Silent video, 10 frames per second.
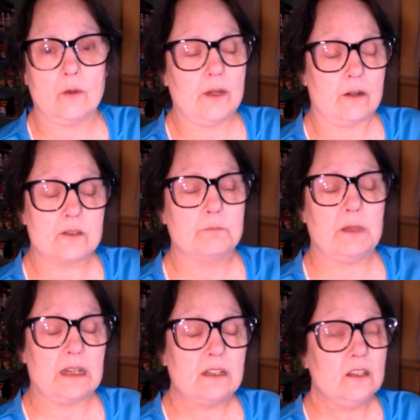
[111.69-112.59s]
There's
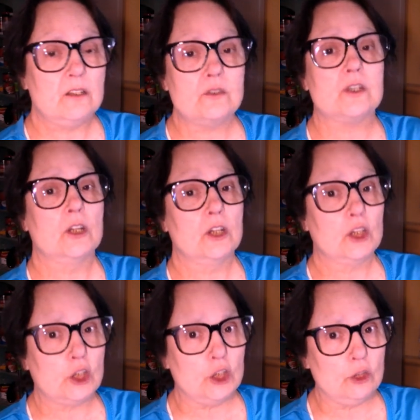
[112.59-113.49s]
big news,
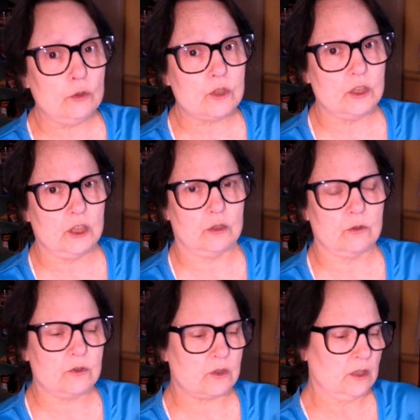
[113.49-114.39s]
huge news.